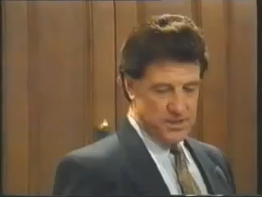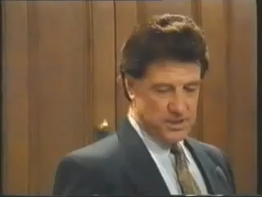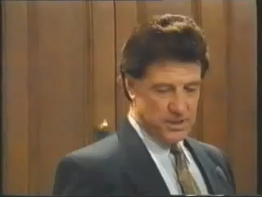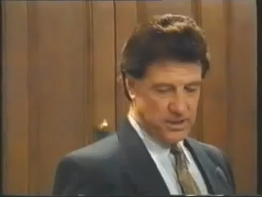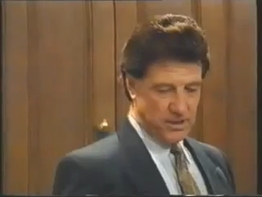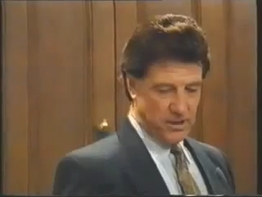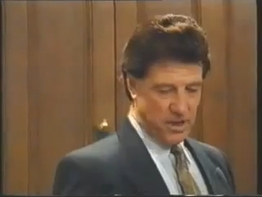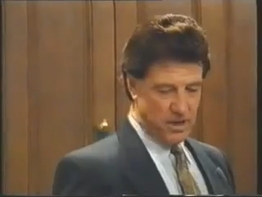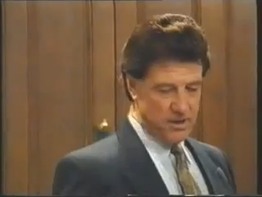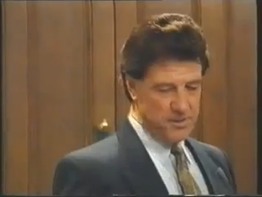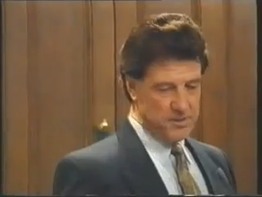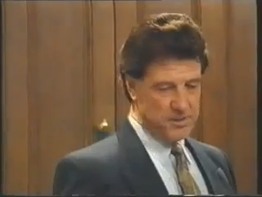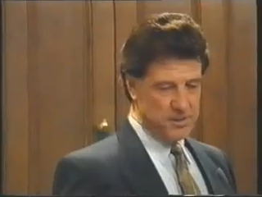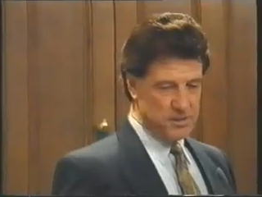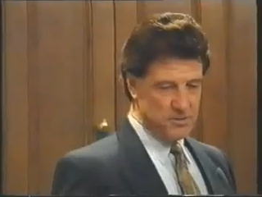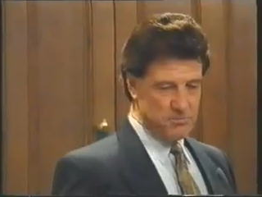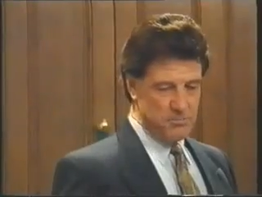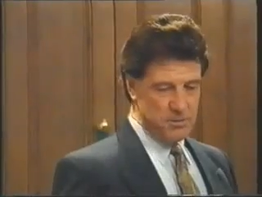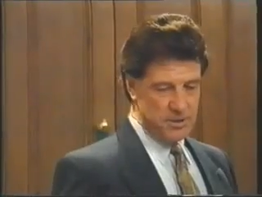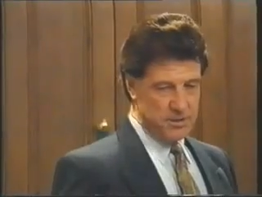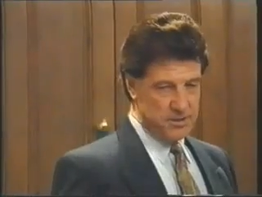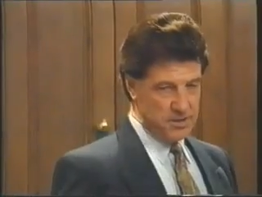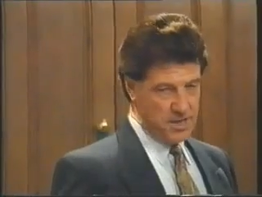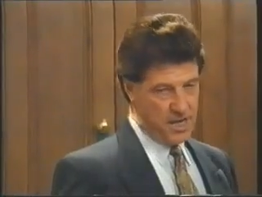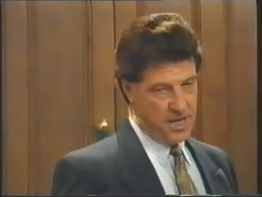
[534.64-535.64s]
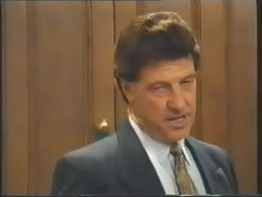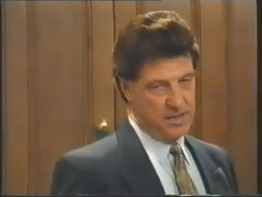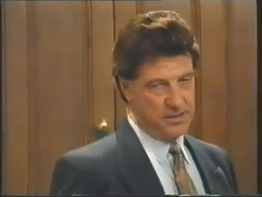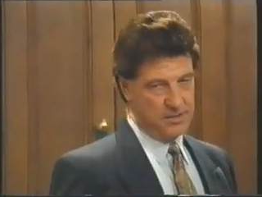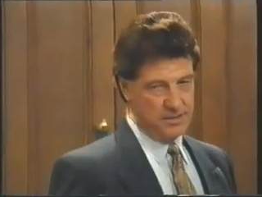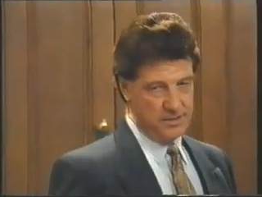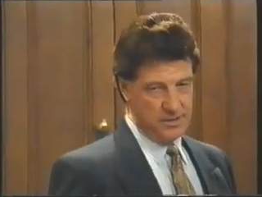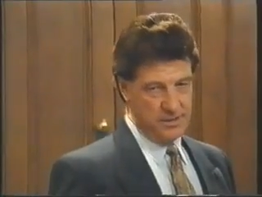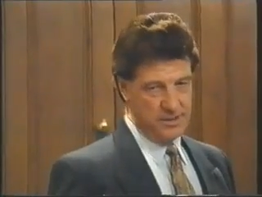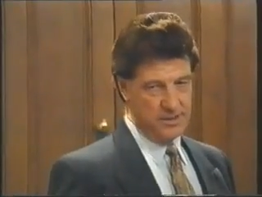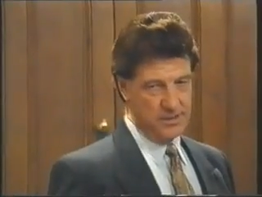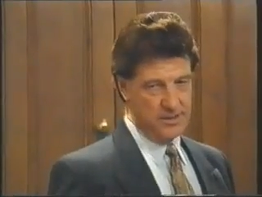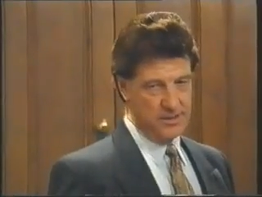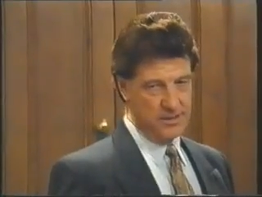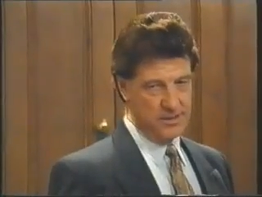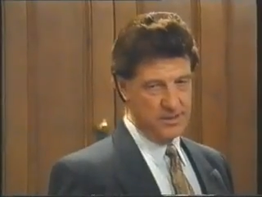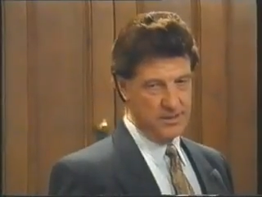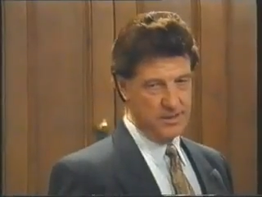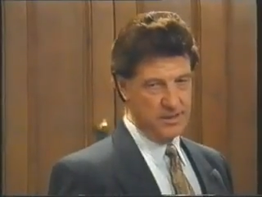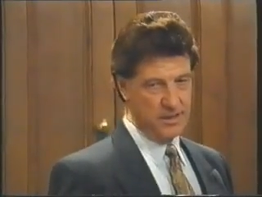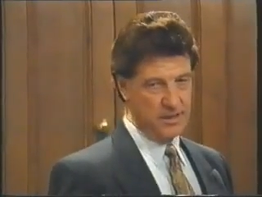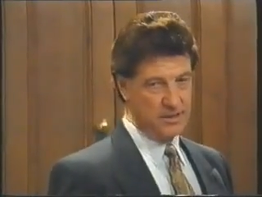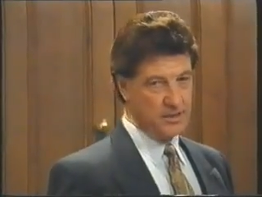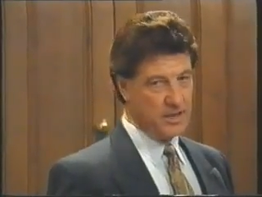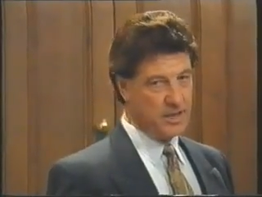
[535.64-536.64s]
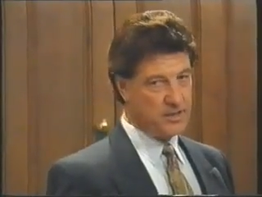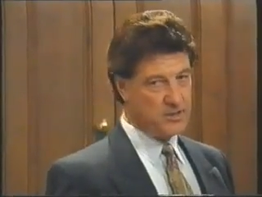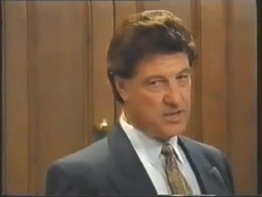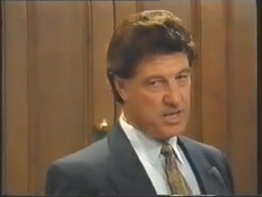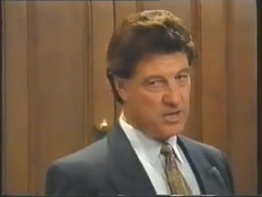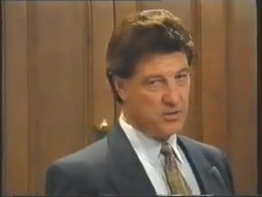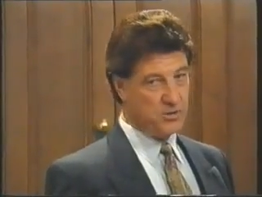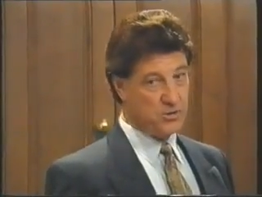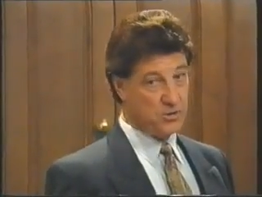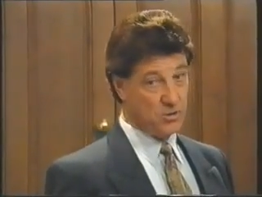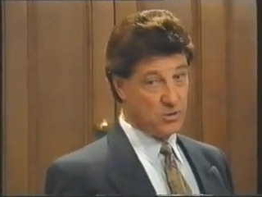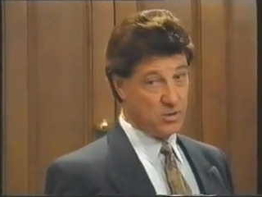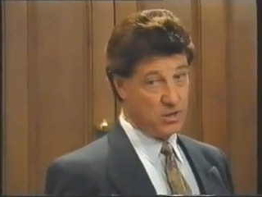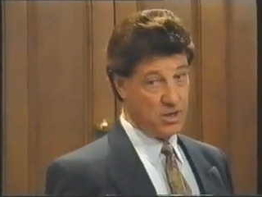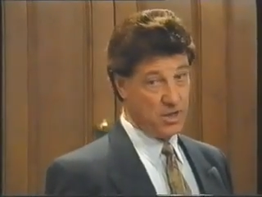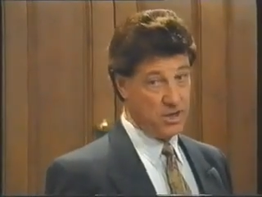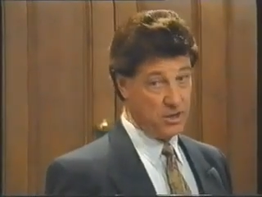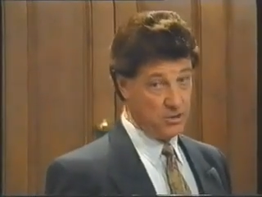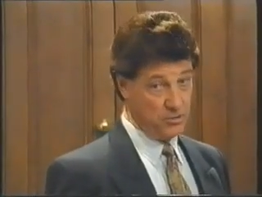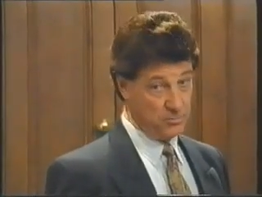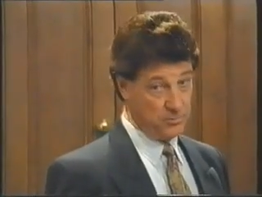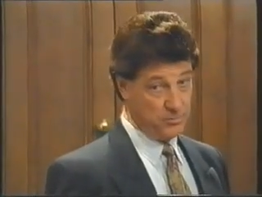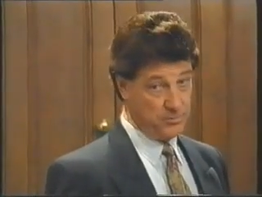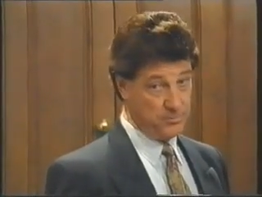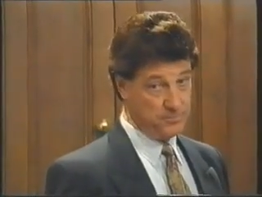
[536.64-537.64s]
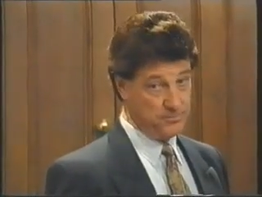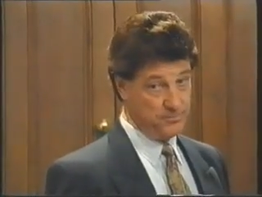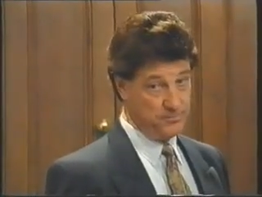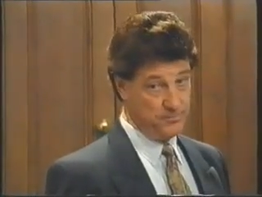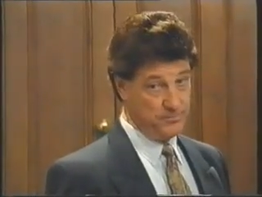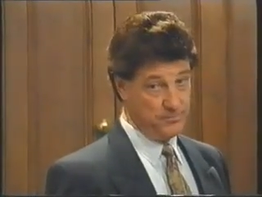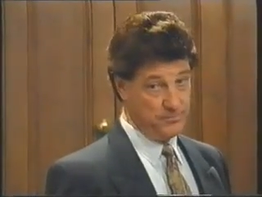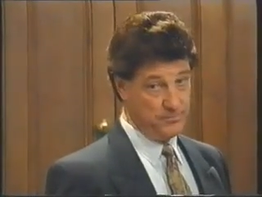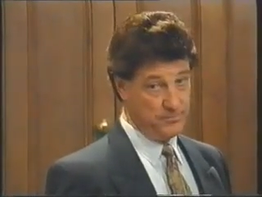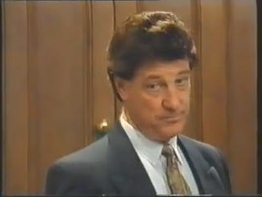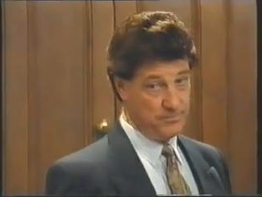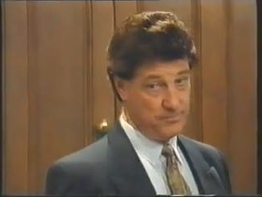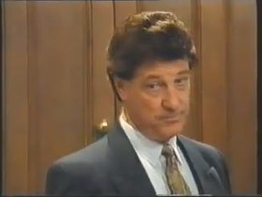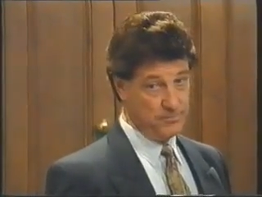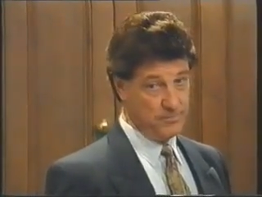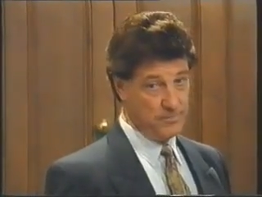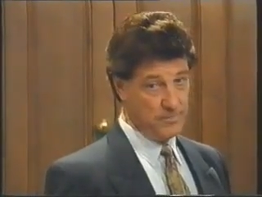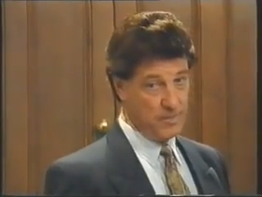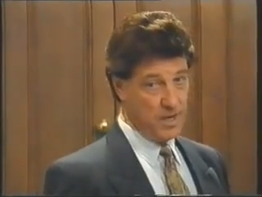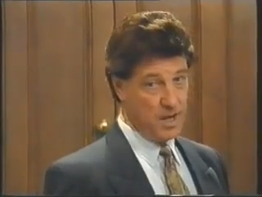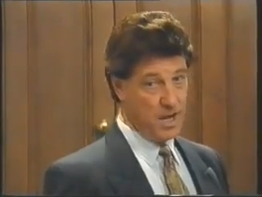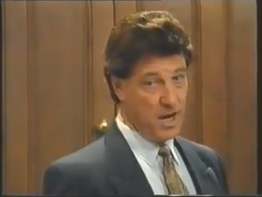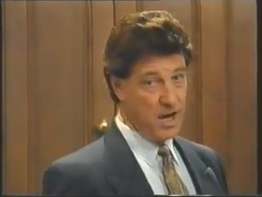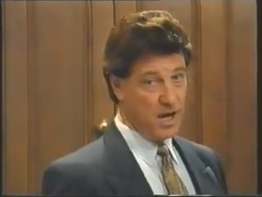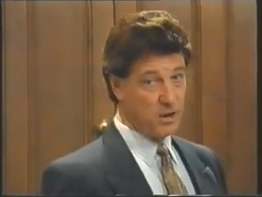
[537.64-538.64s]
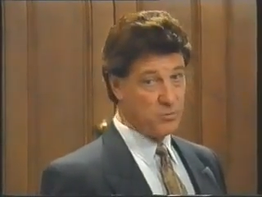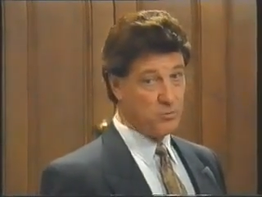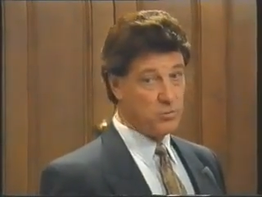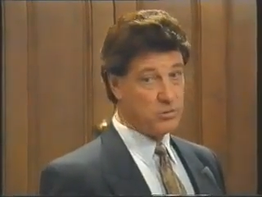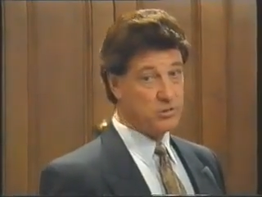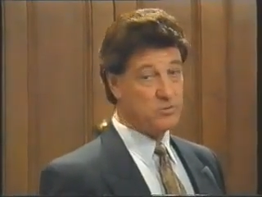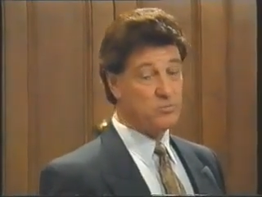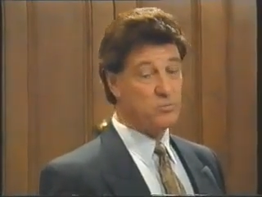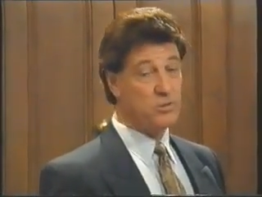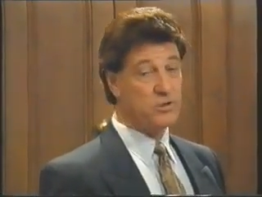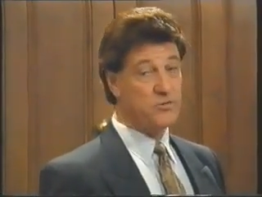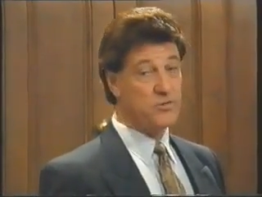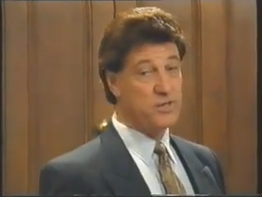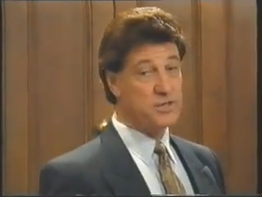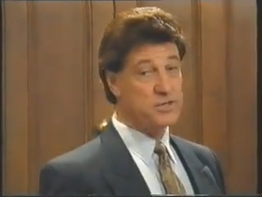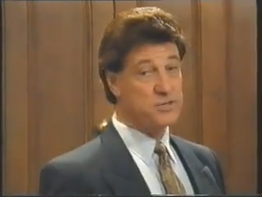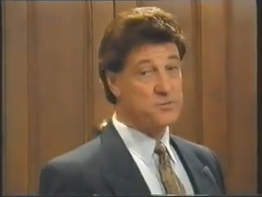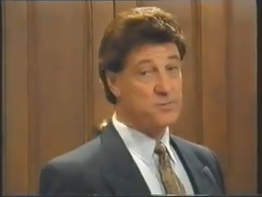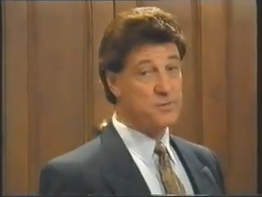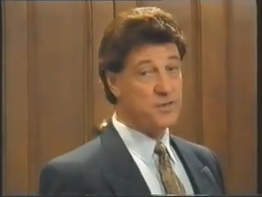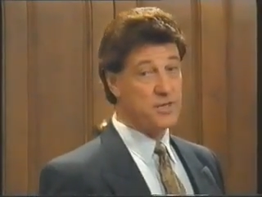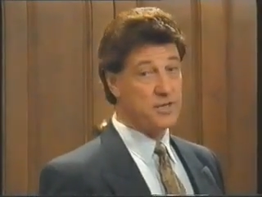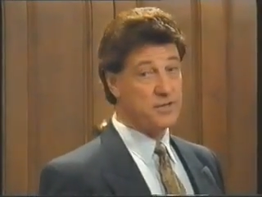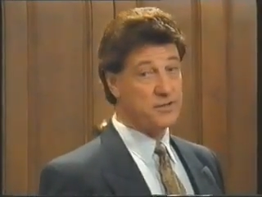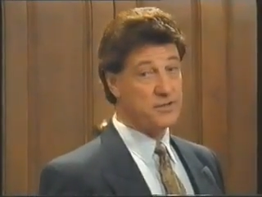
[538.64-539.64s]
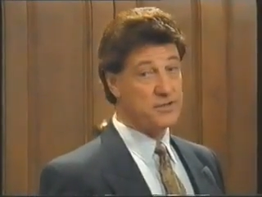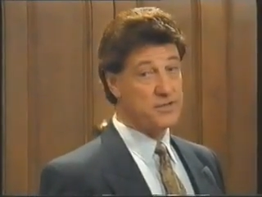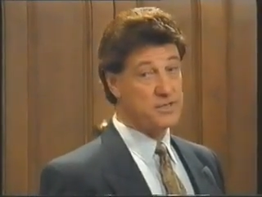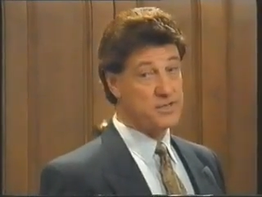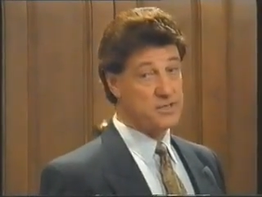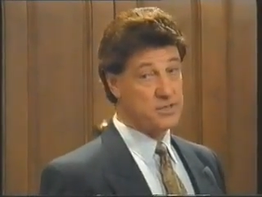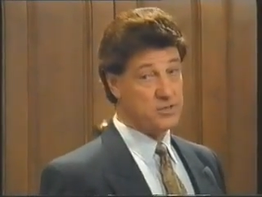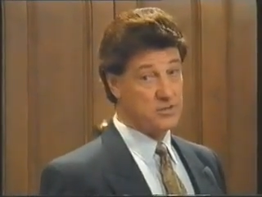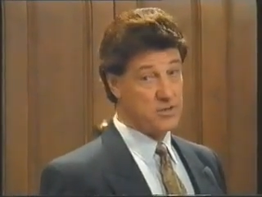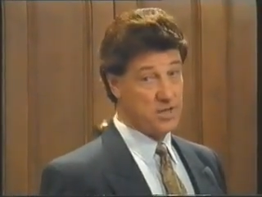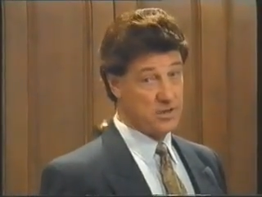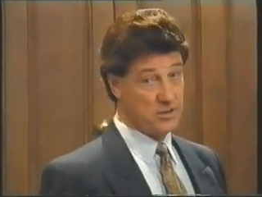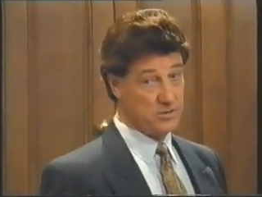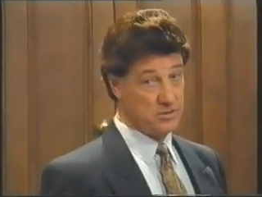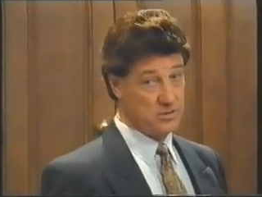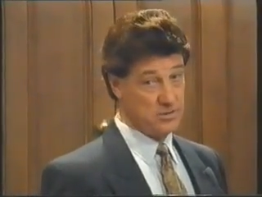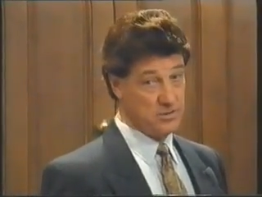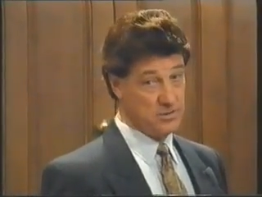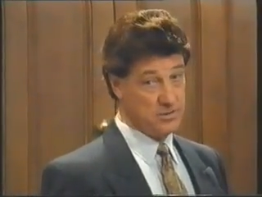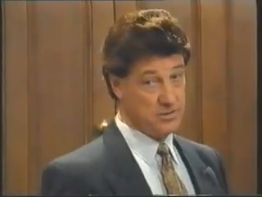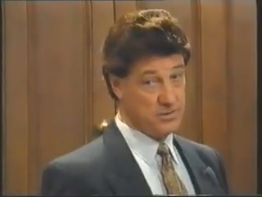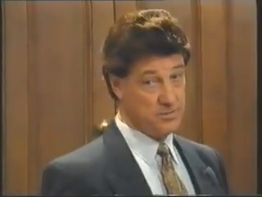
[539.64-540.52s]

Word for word: a lot to be done, and I need your help. I wouldn't want there to be any distractions.